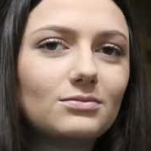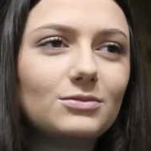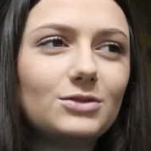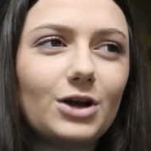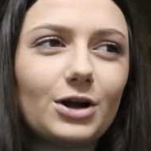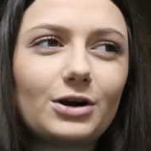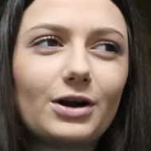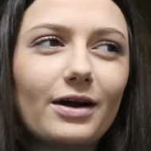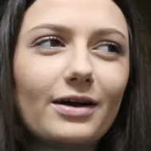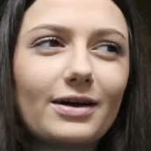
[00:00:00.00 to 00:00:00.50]

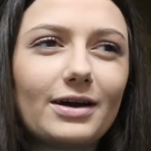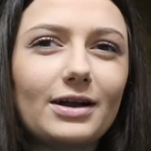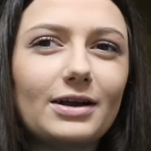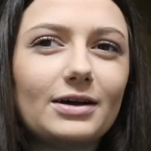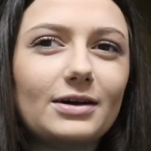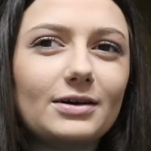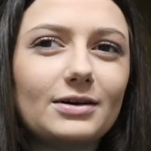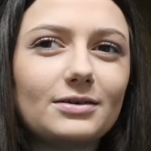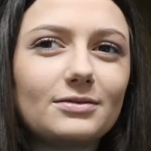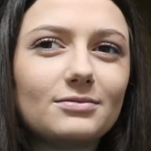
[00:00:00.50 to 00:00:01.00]
they're not
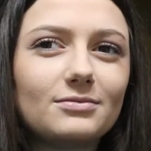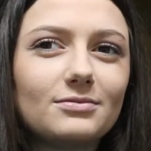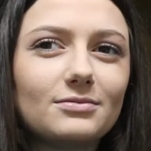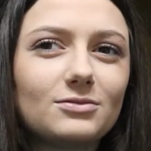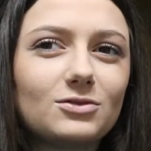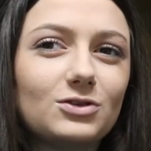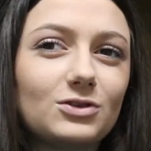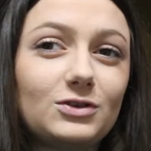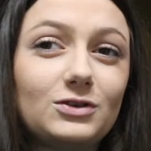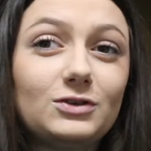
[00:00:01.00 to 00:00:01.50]
gonna
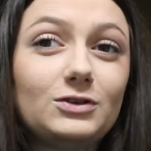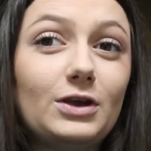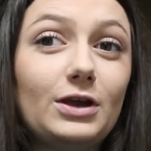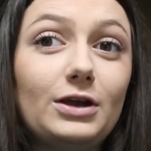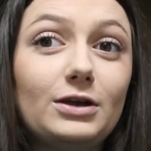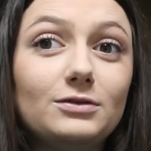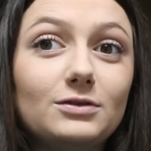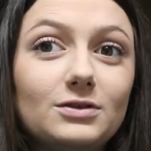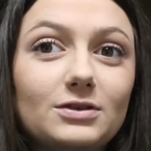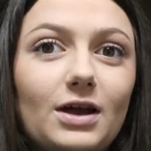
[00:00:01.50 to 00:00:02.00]
just
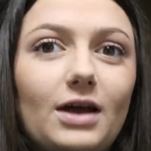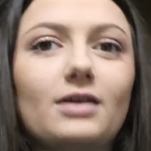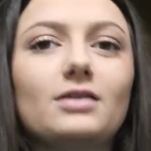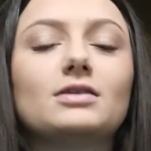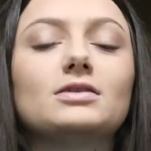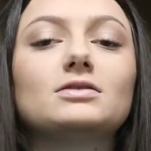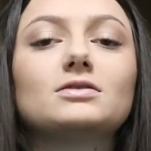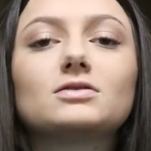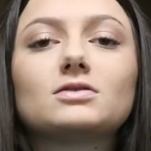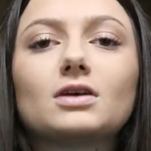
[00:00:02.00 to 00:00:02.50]
sit in
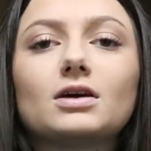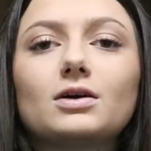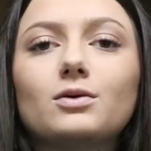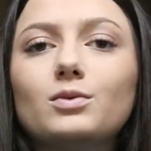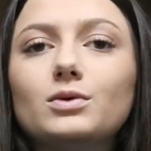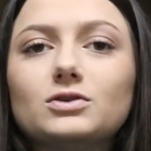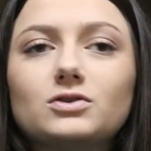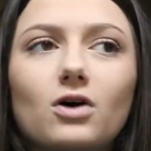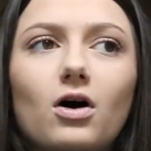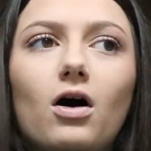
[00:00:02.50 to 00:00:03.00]
silence, like
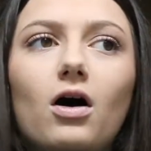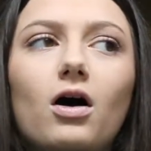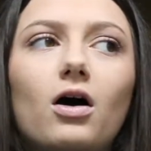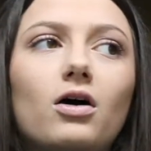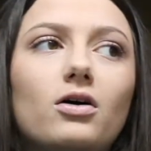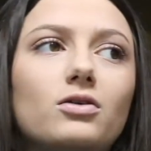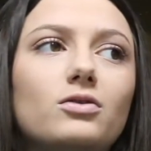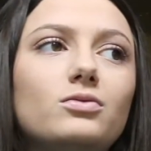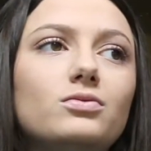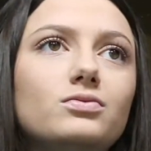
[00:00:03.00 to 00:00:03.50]
we
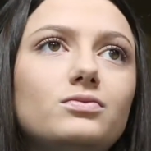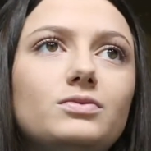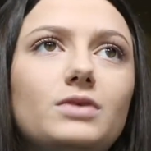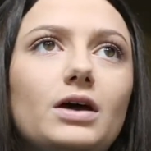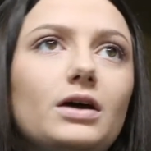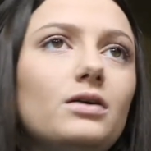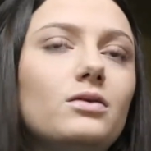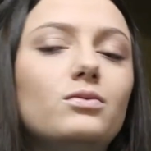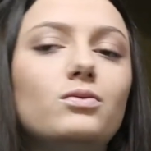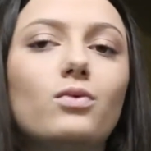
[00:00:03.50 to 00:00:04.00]
talk,
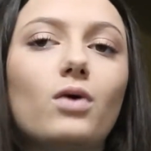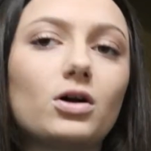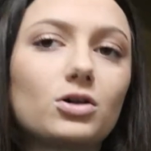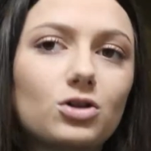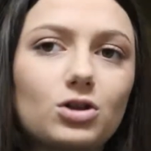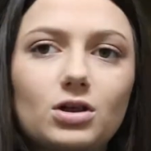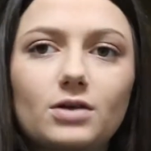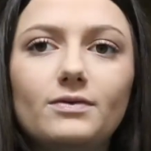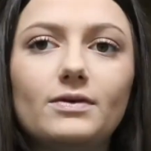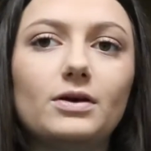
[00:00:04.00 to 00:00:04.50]
they watch
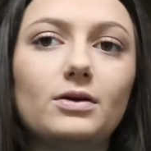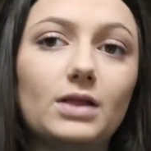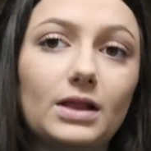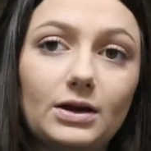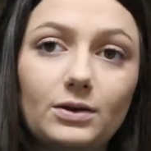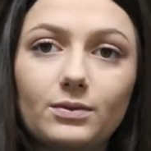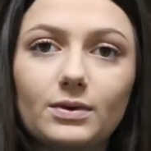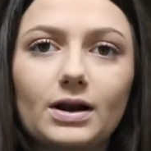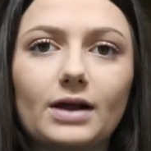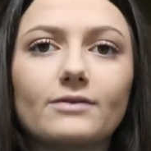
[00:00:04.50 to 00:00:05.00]
TV,
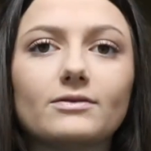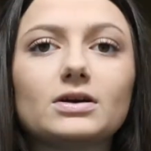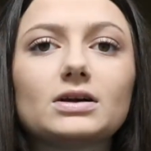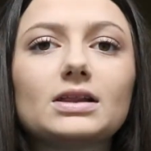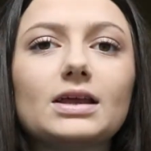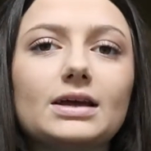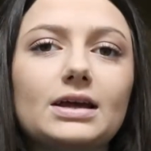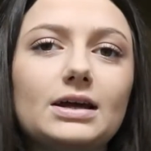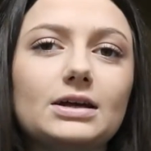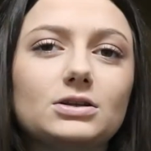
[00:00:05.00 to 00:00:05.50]
like whatever,
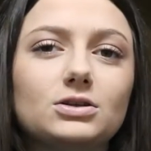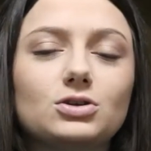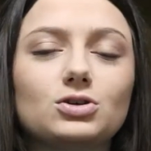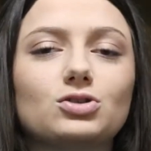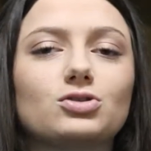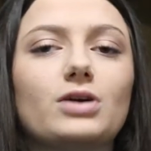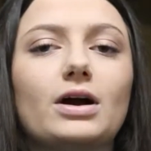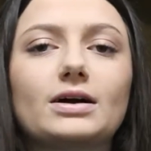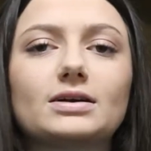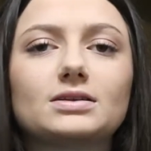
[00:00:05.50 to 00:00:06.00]
like it
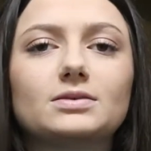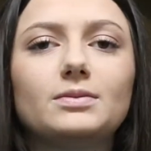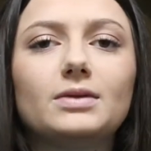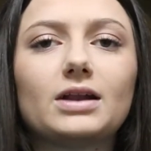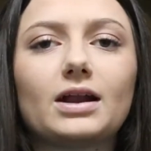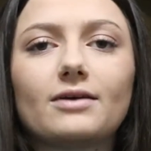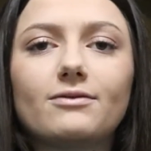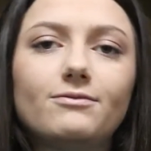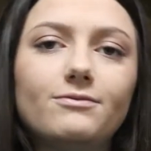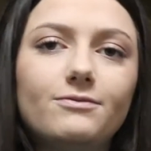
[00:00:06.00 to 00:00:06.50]
distracts me
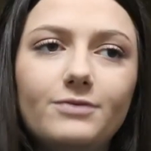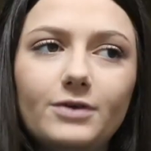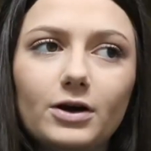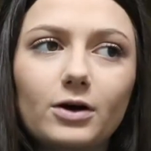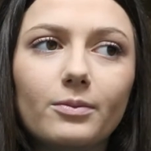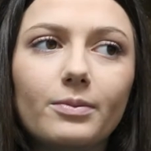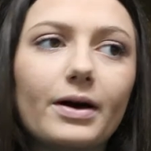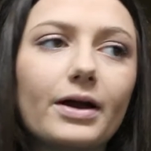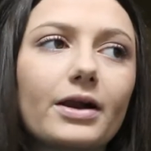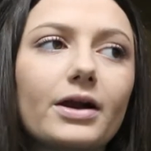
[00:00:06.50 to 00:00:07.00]
and I
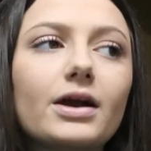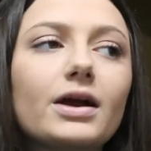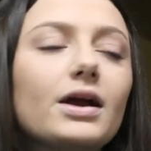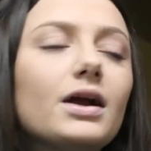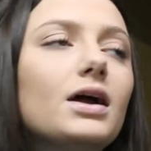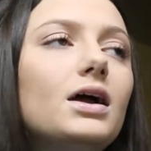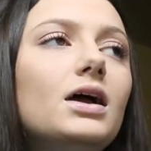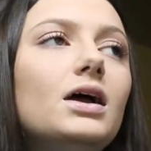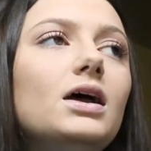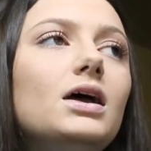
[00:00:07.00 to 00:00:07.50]
feel better.